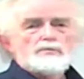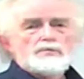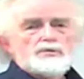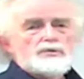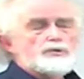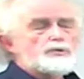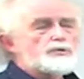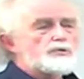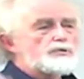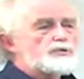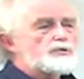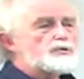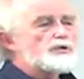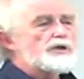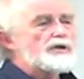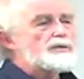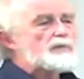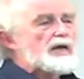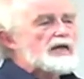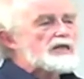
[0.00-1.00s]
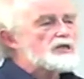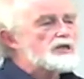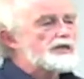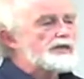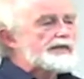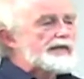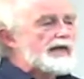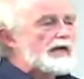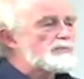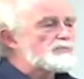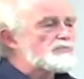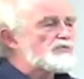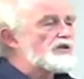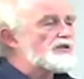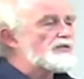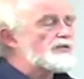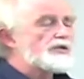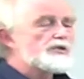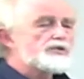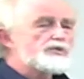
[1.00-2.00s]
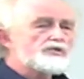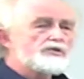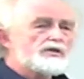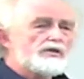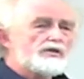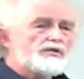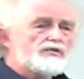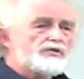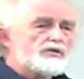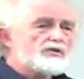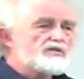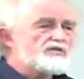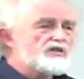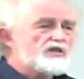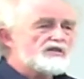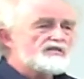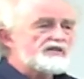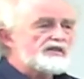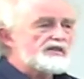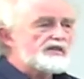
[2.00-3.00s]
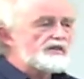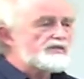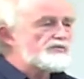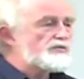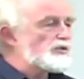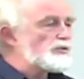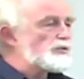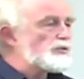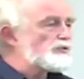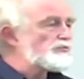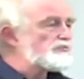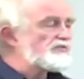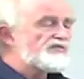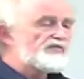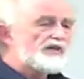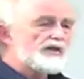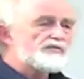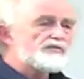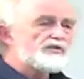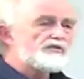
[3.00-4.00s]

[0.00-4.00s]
You could imagine a camera that is just sitting in the corner of a living